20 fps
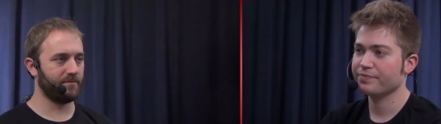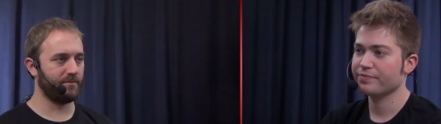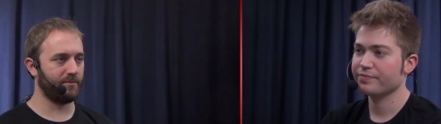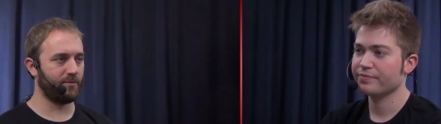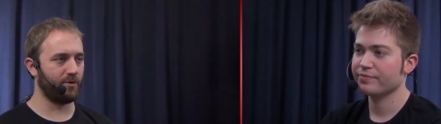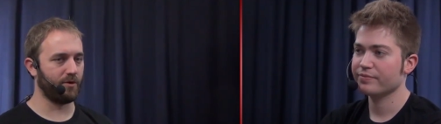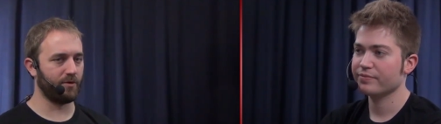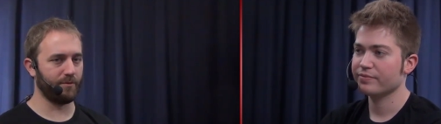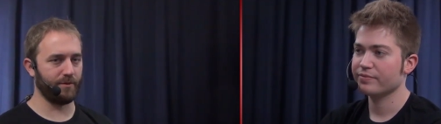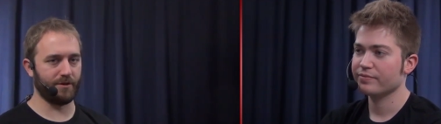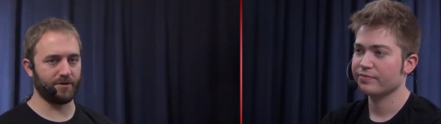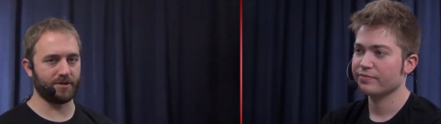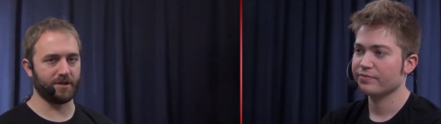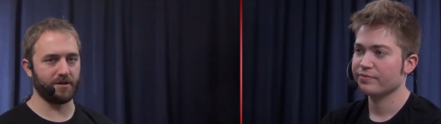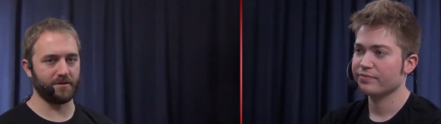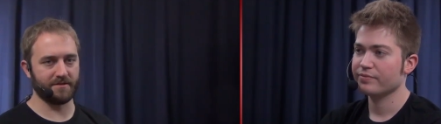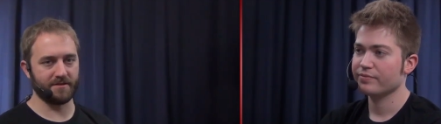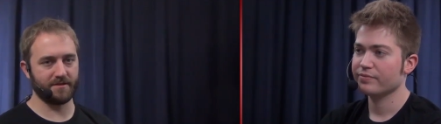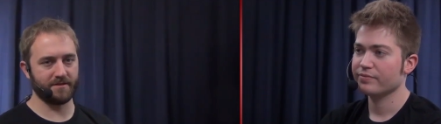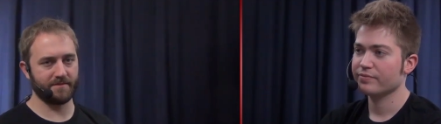Speaker 1: more real
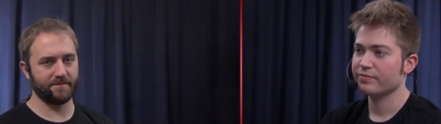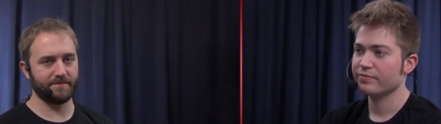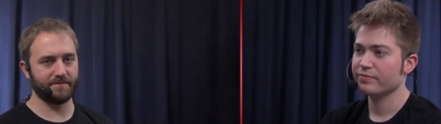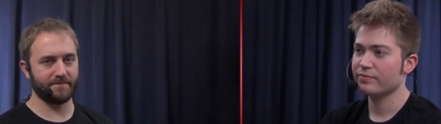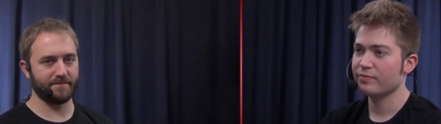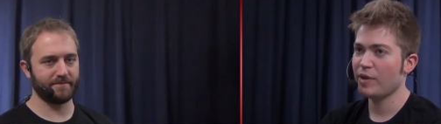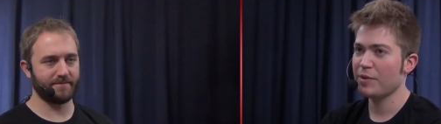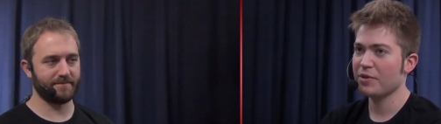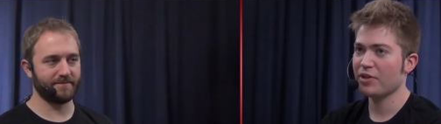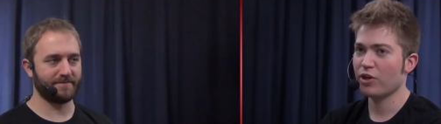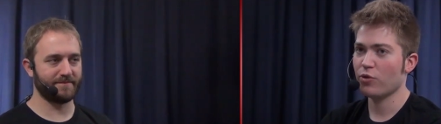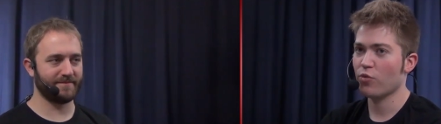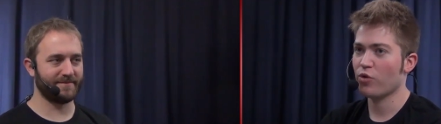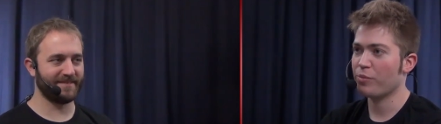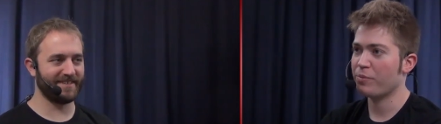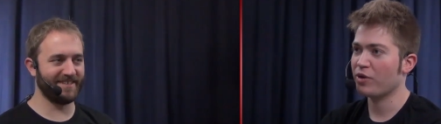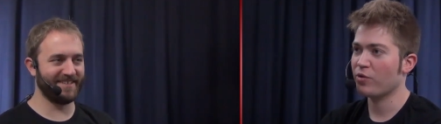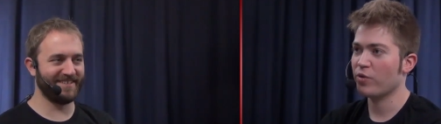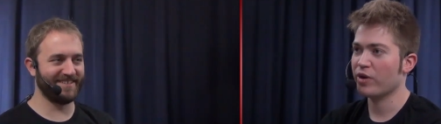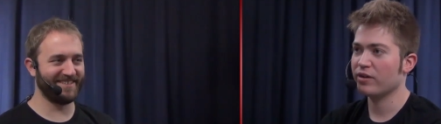cards.
Speaker 2: Maybe like
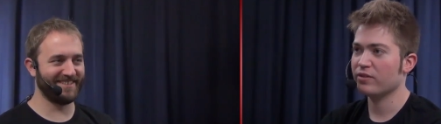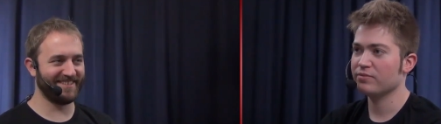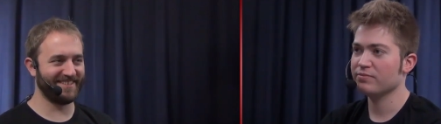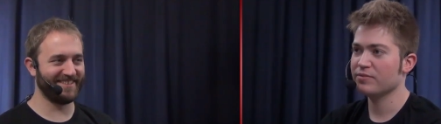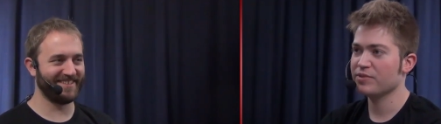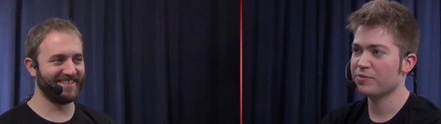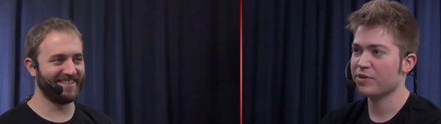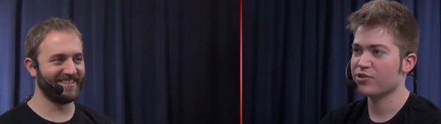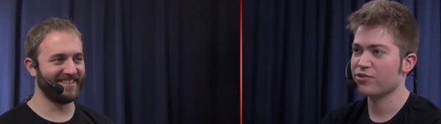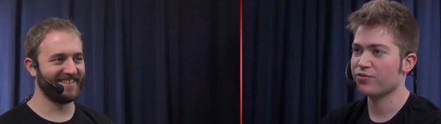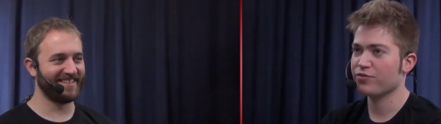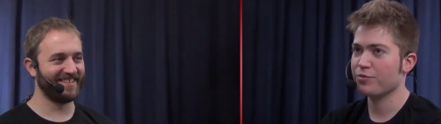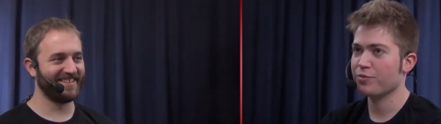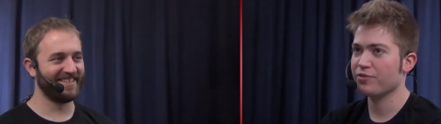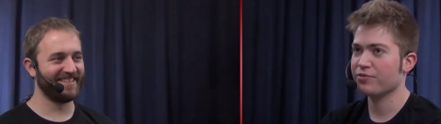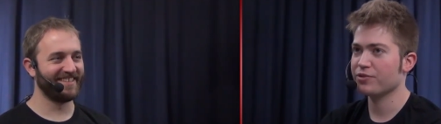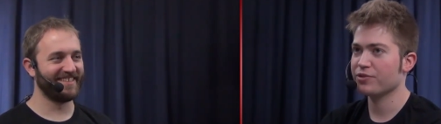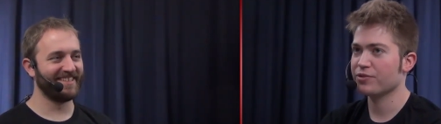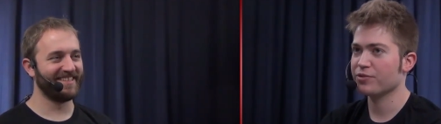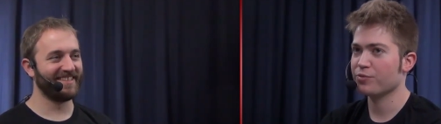Warping Wail, especially if you're
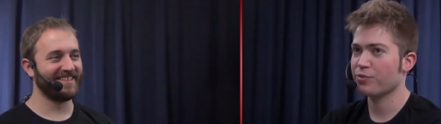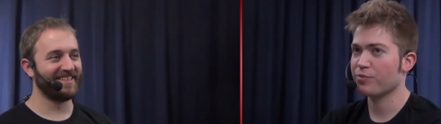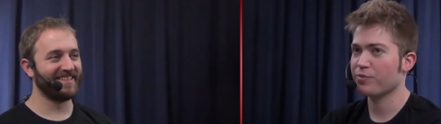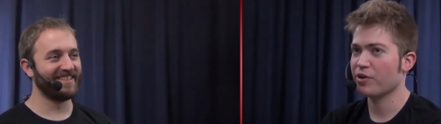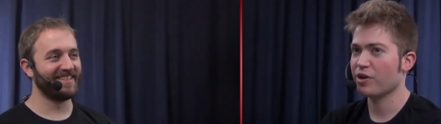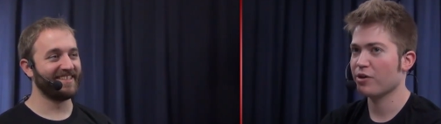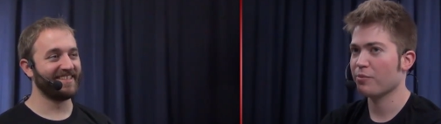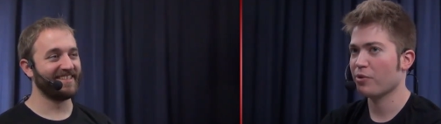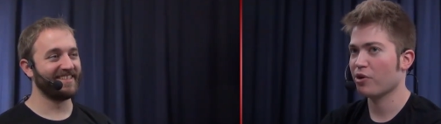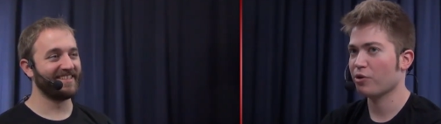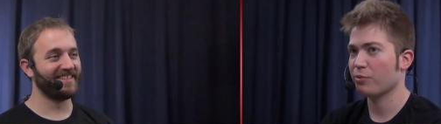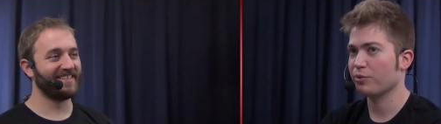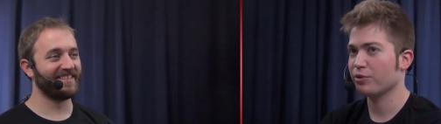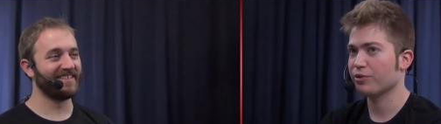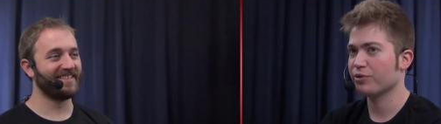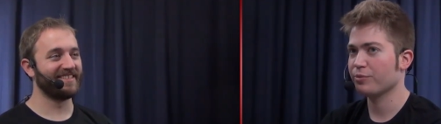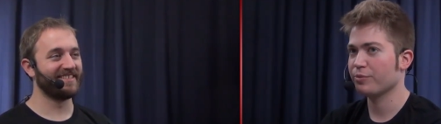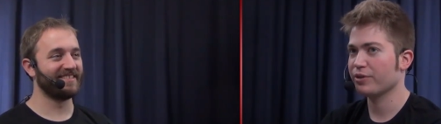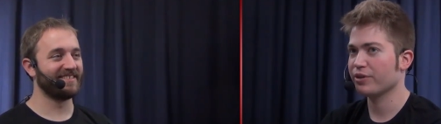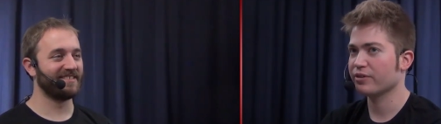moving to uh, mono
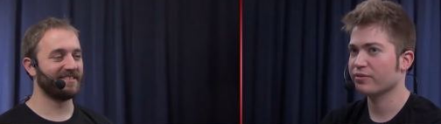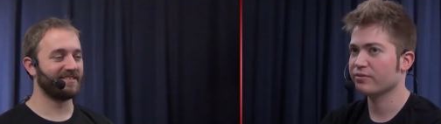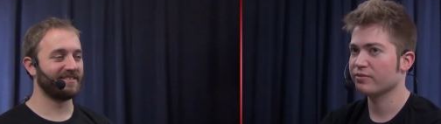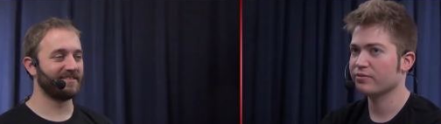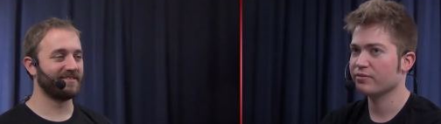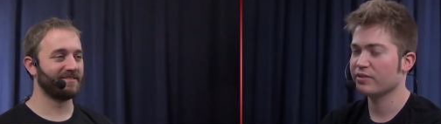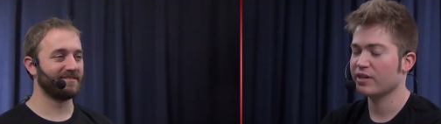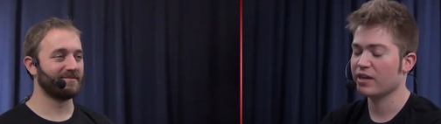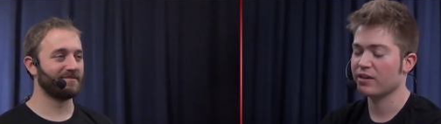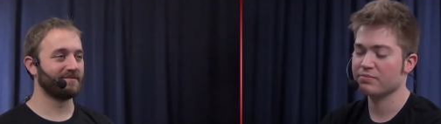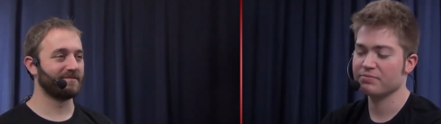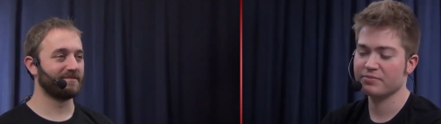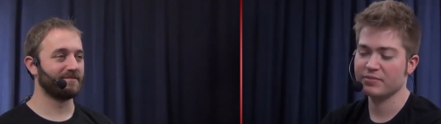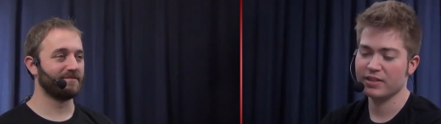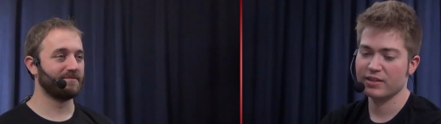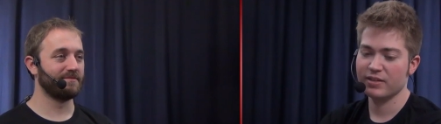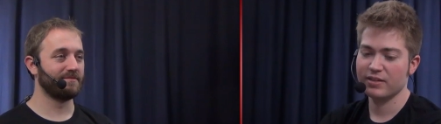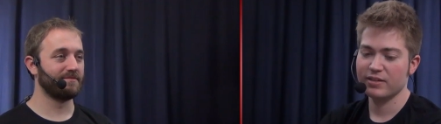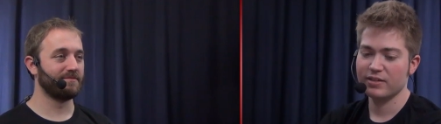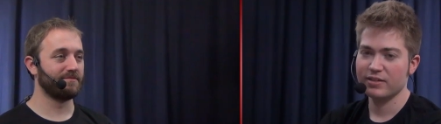blue. But yeah,
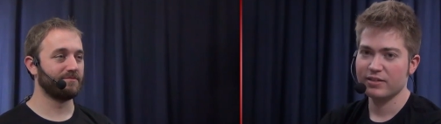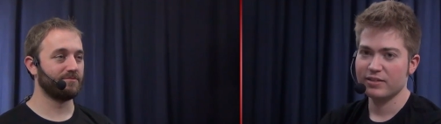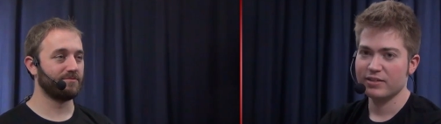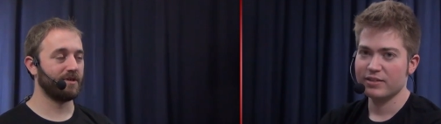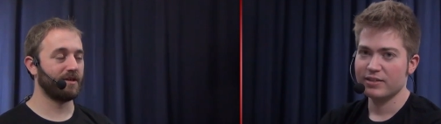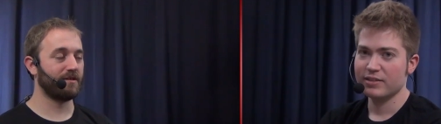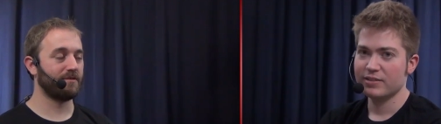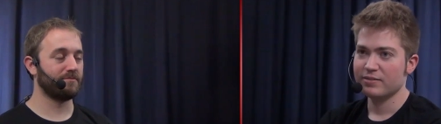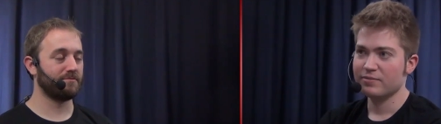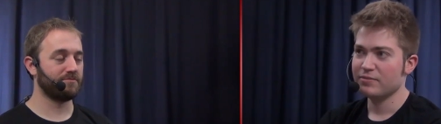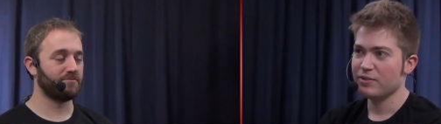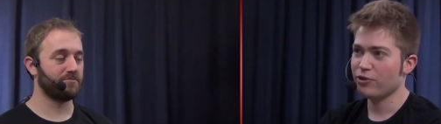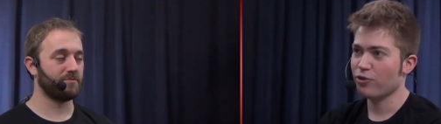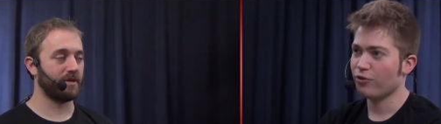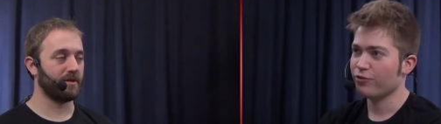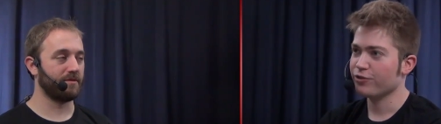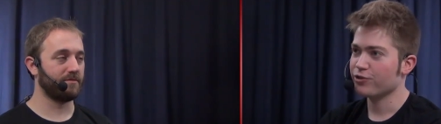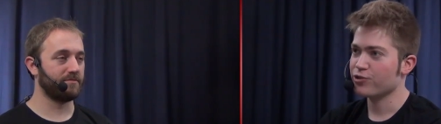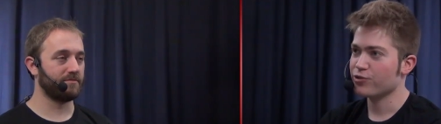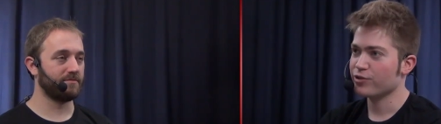yeah. And
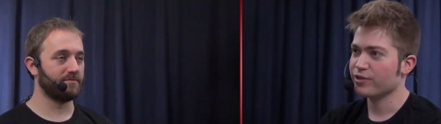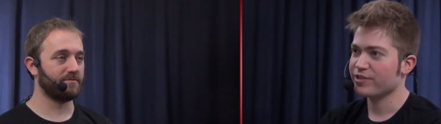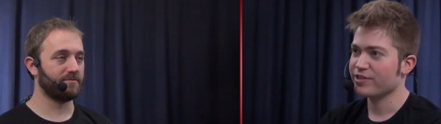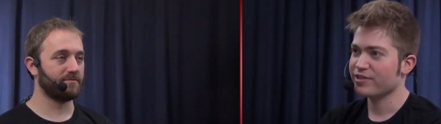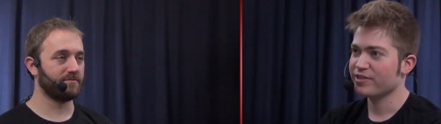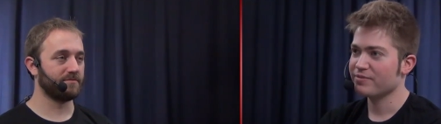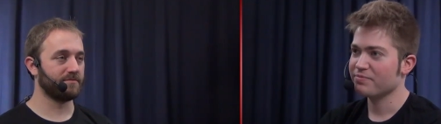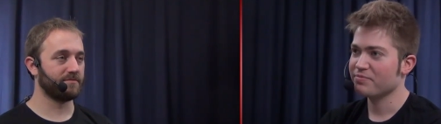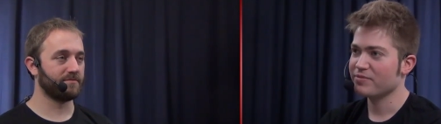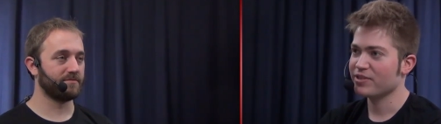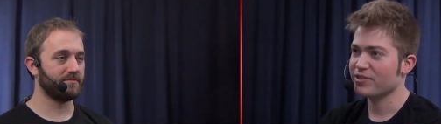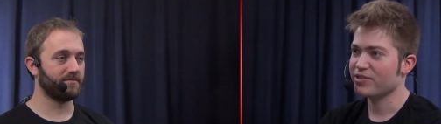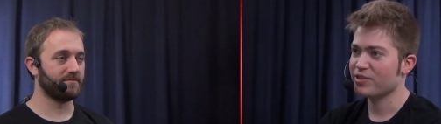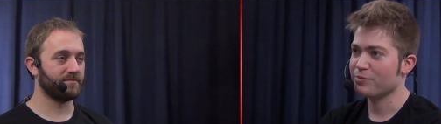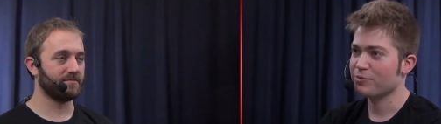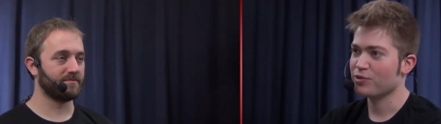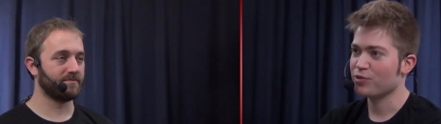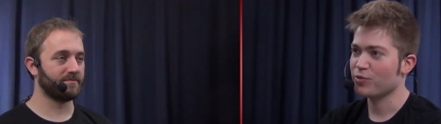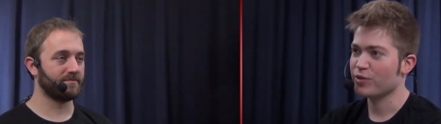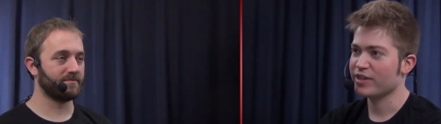Golf the Shores does
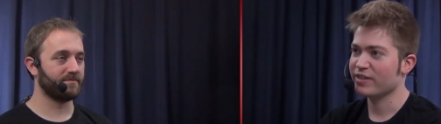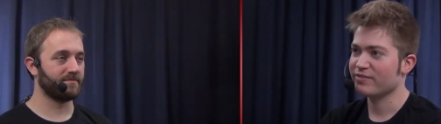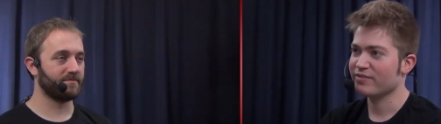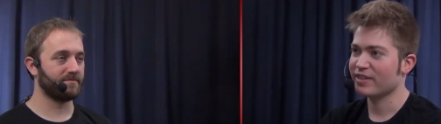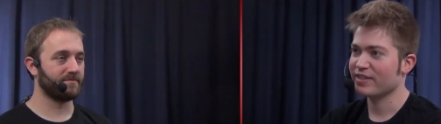seem sweet.